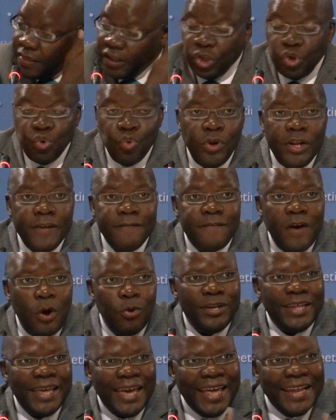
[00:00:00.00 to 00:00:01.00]
newly
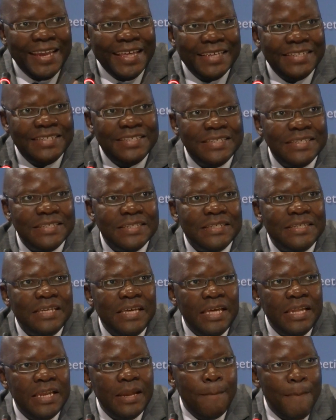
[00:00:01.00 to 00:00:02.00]
found energy
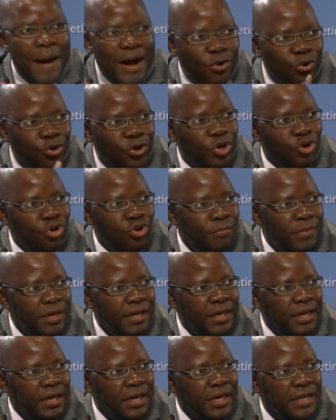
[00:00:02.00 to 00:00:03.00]
in a
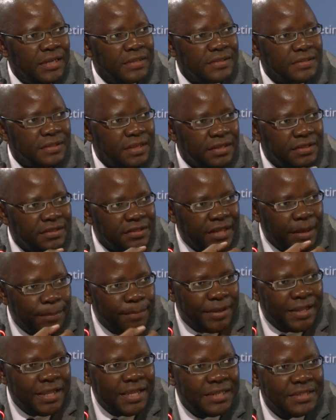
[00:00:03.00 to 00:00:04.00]
macroeconomic
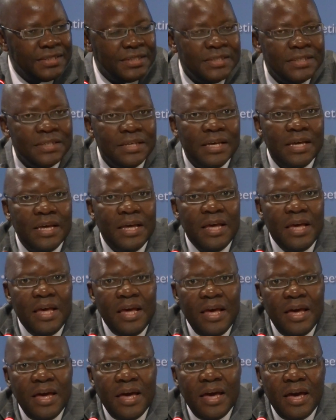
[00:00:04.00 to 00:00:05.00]
stability,
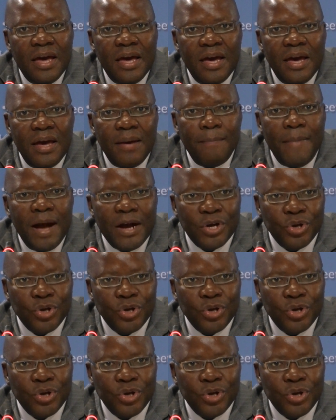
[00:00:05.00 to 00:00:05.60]
prudent